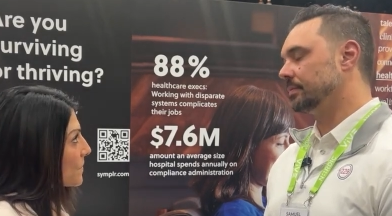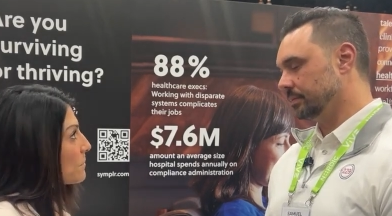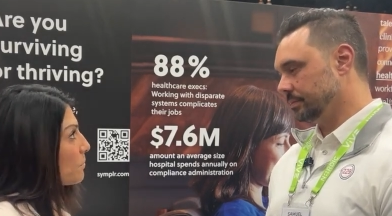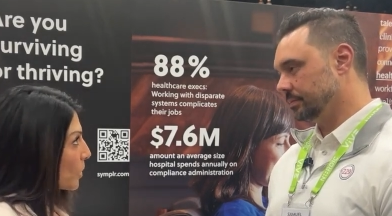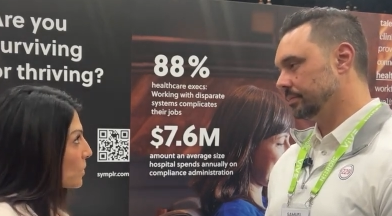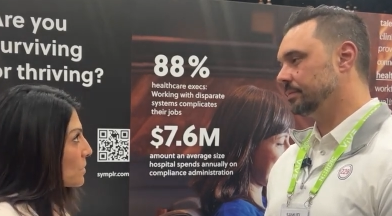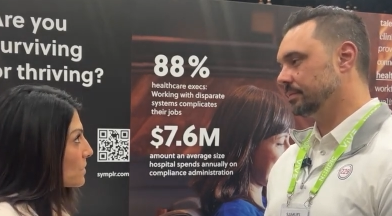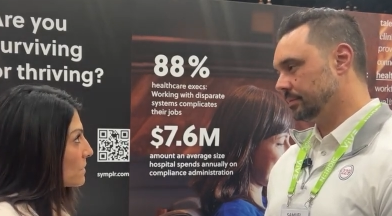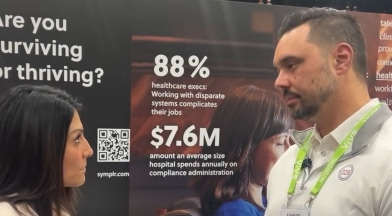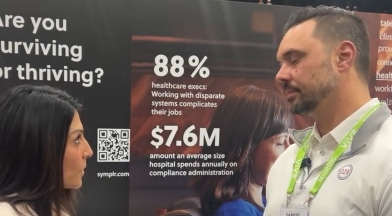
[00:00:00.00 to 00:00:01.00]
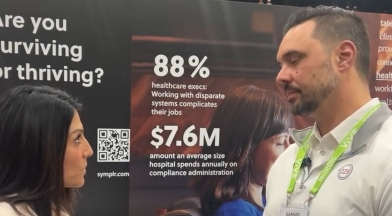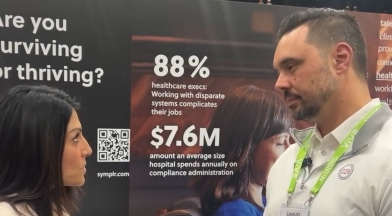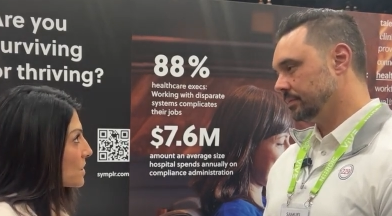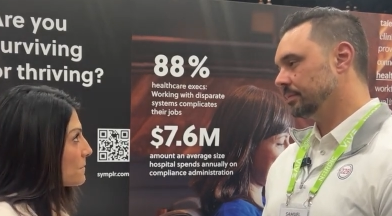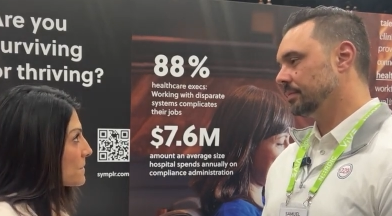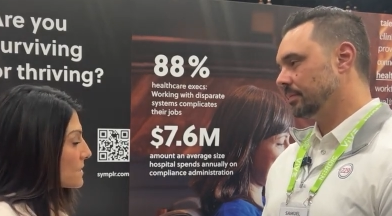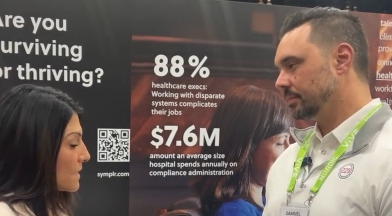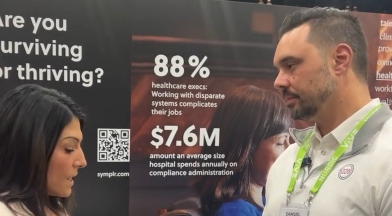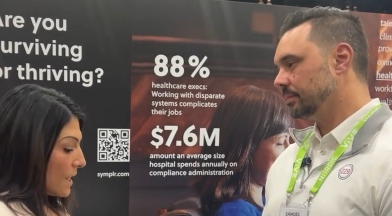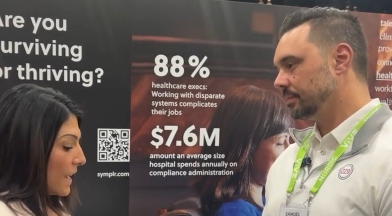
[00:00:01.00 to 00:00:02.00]
Speaker 1: and partner partnerships
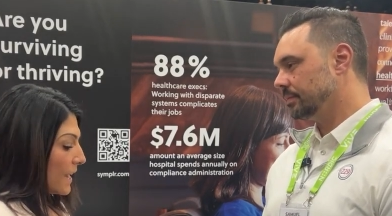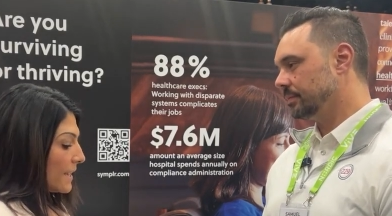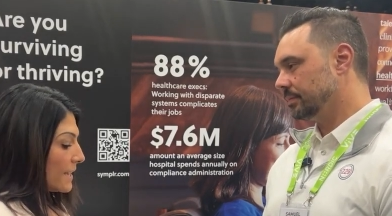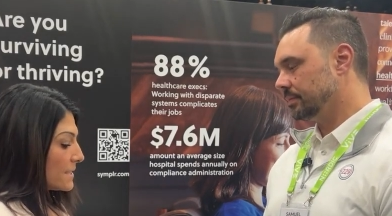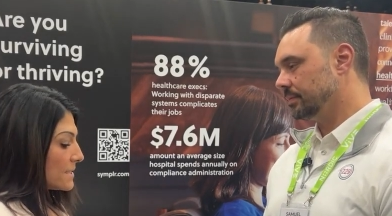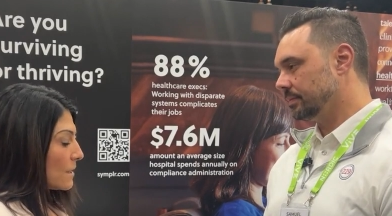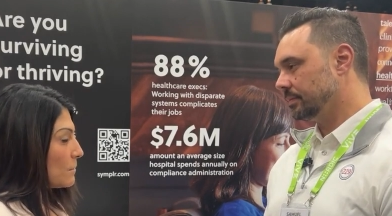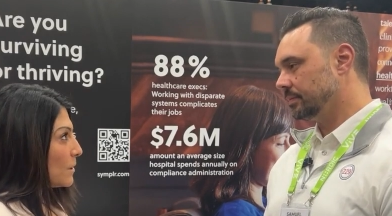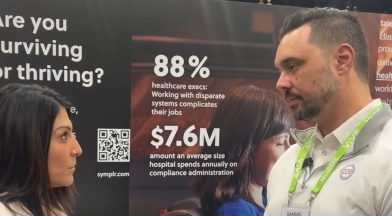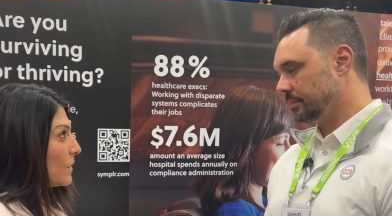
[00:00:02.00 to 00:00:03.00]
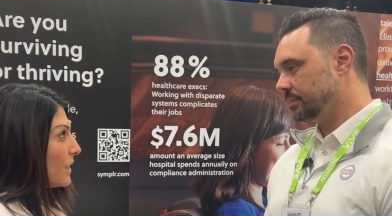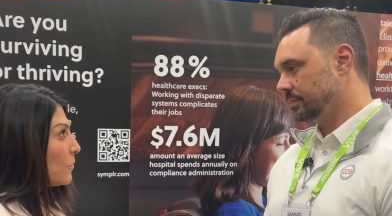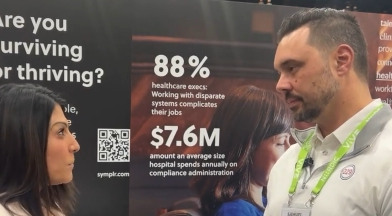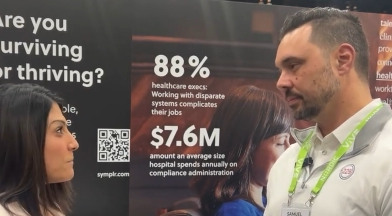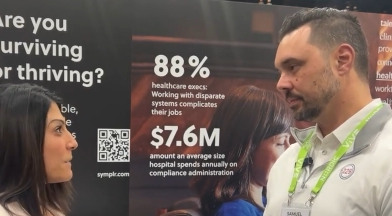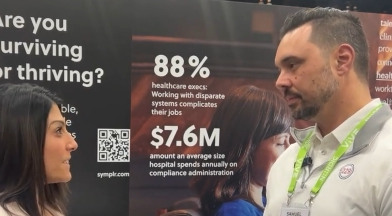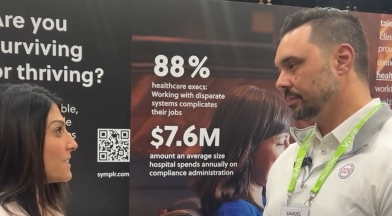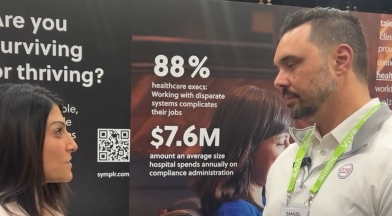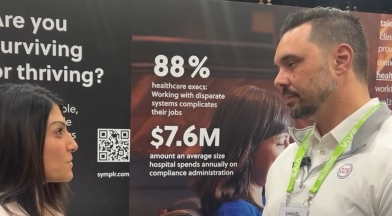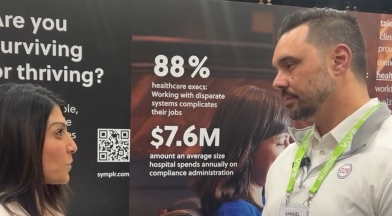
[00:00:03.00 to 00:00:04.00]
and about helping manage
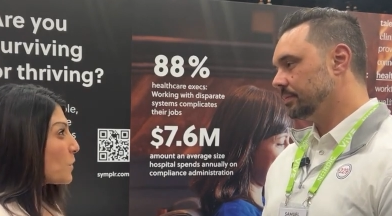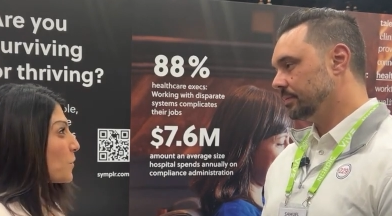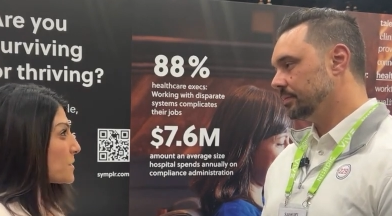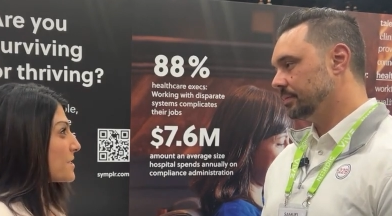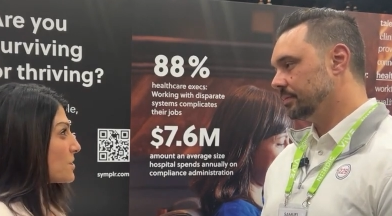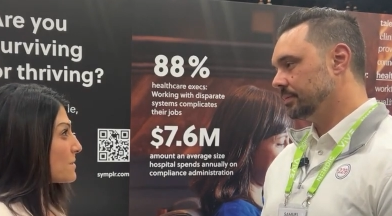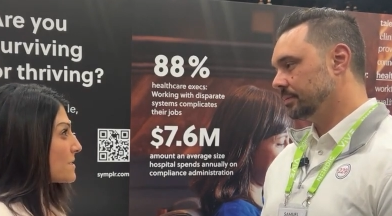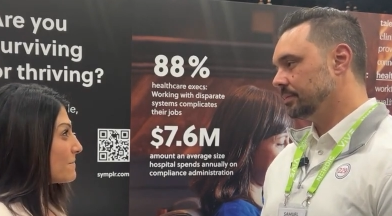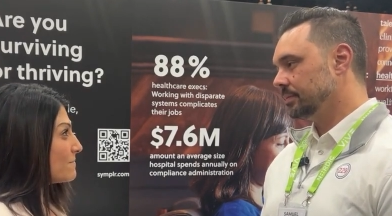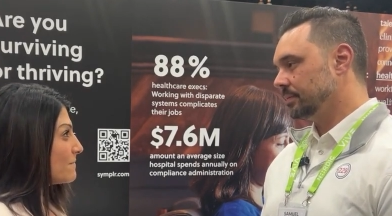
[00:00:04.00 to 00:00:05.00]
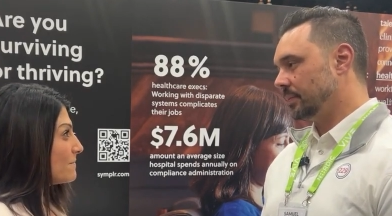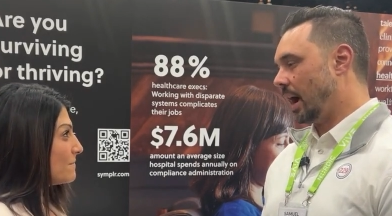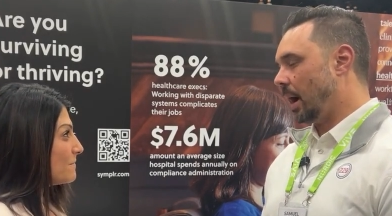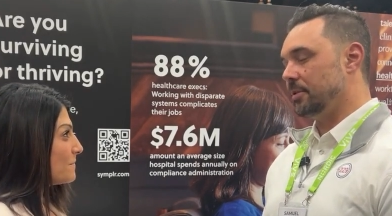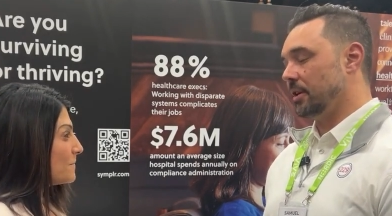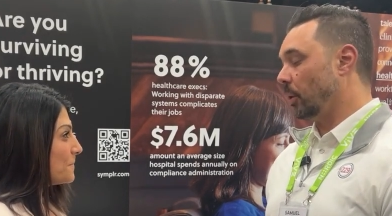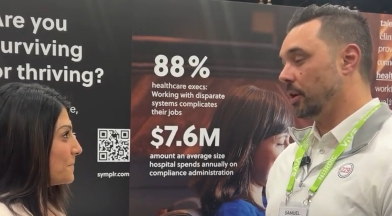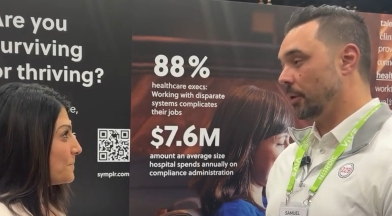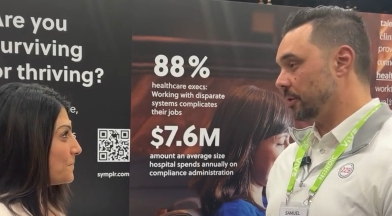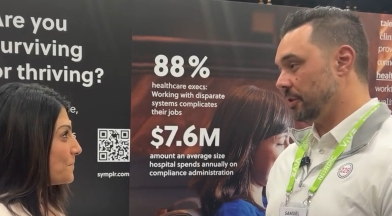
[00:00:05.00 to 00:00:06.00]
workforce issues.
Speaker 2: Yeah, obviously
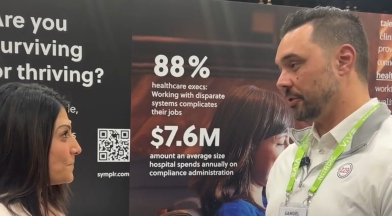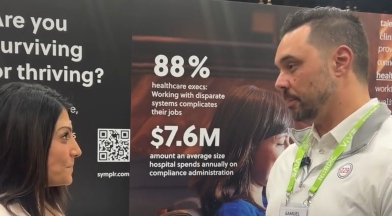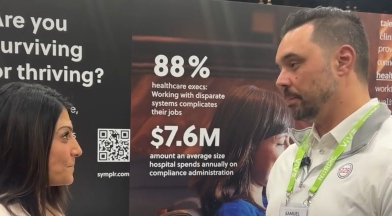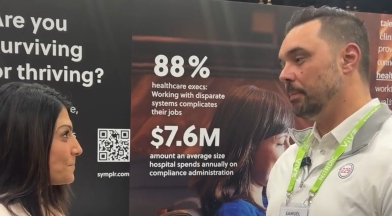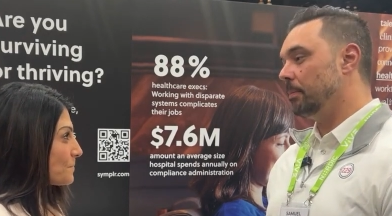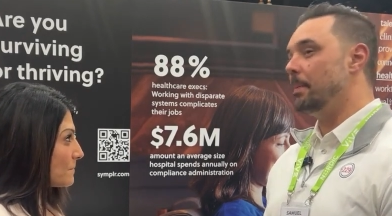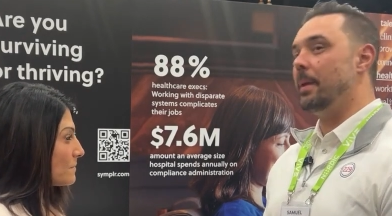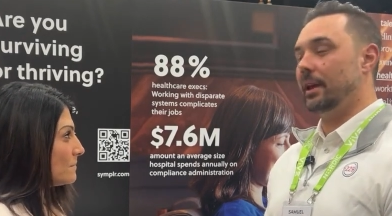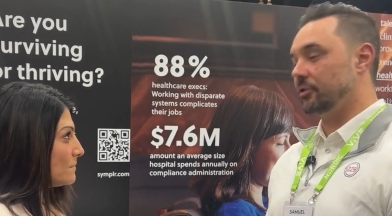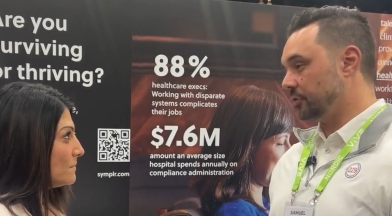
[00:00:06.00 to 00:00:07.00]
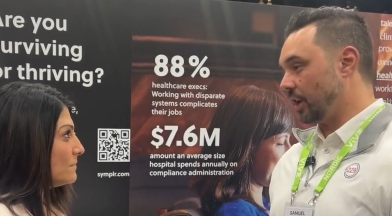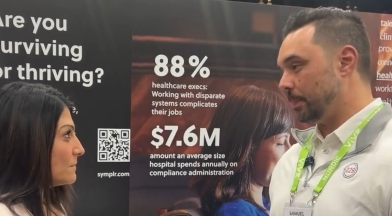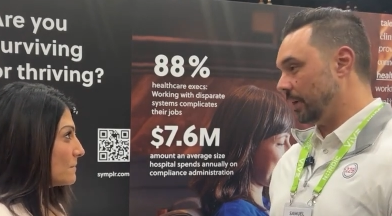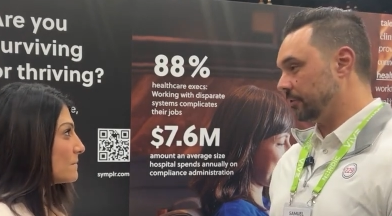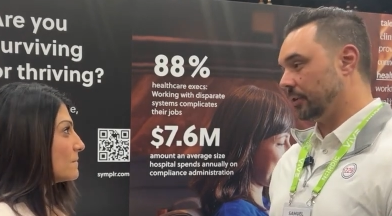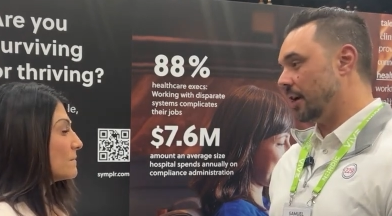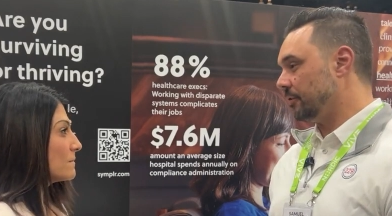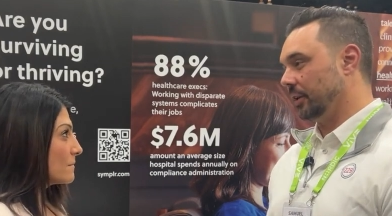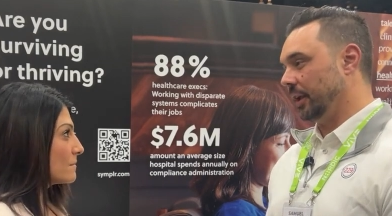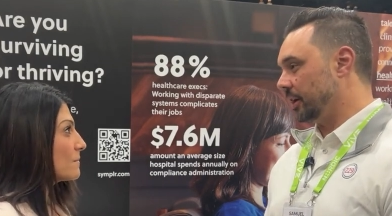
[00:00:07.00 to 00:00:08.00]
workforce is a major topic for
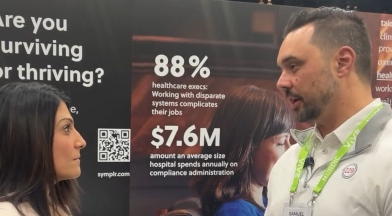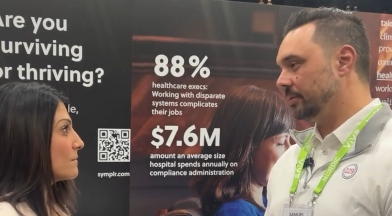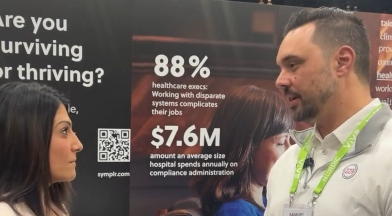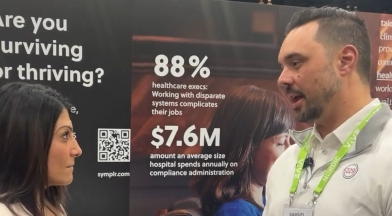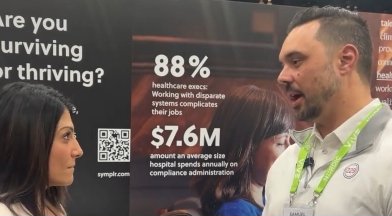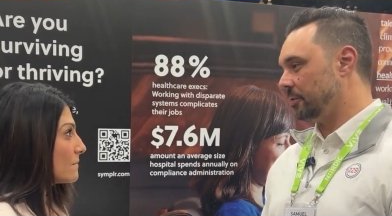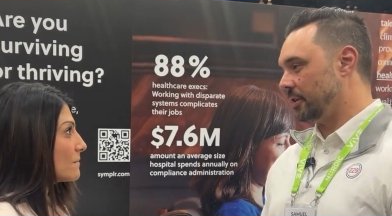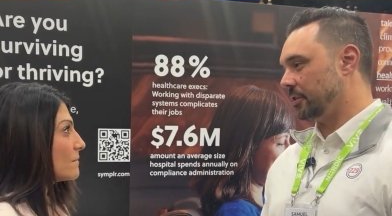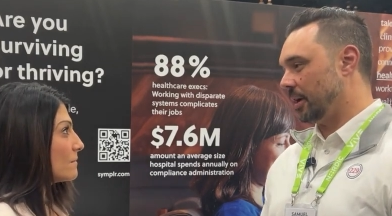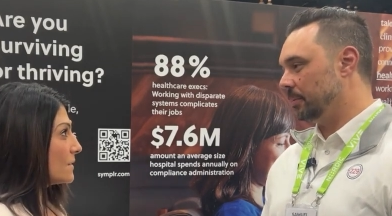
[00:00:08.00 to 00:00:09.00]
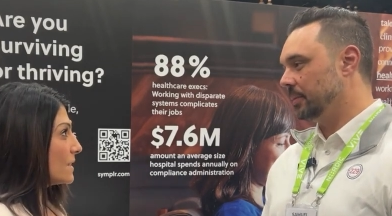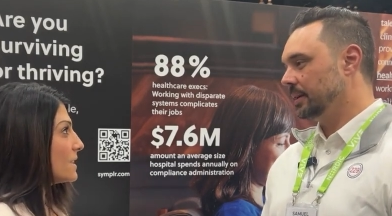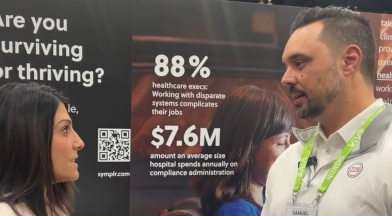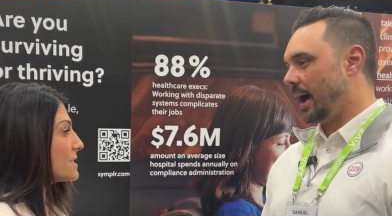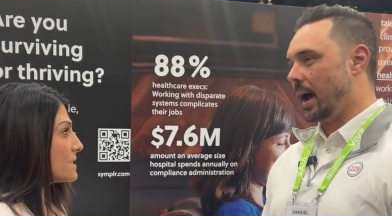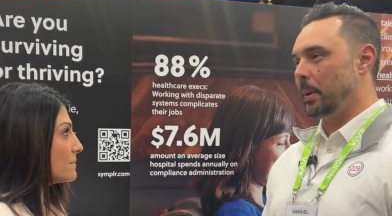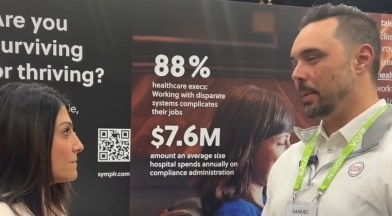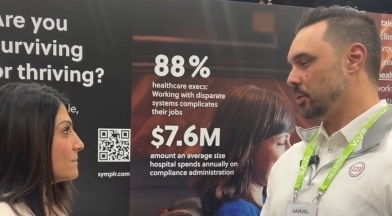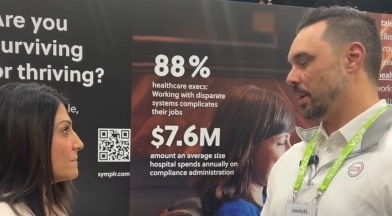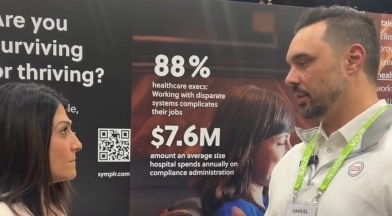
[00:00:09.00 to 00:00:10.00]
every leader in a health system. It is. How do we
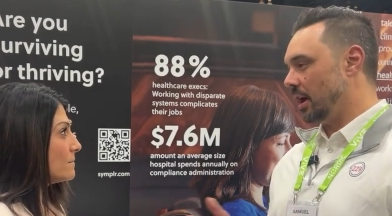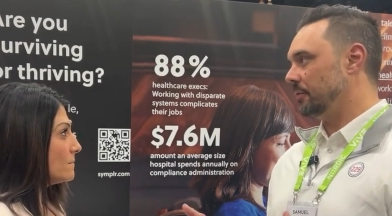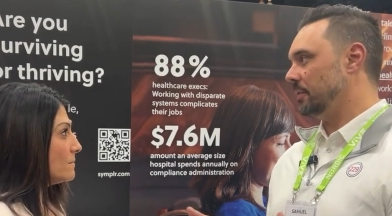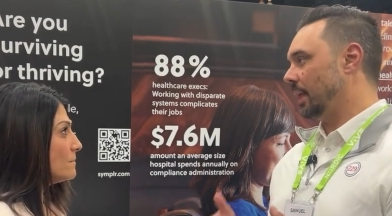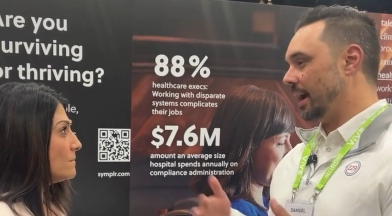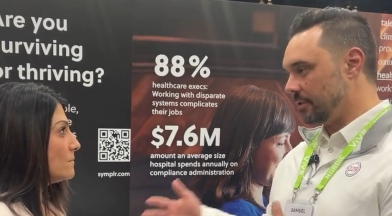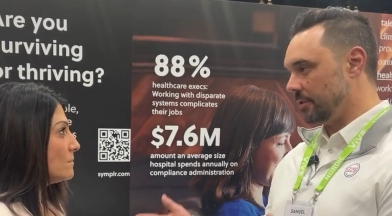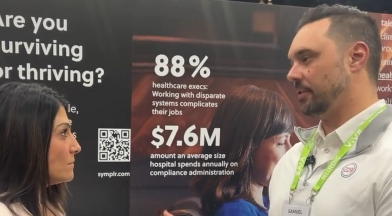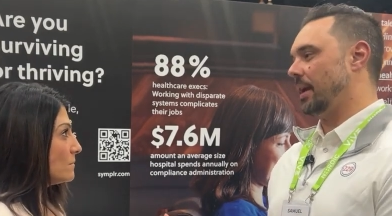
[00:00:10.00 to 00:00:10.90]
make sure we have enough licensed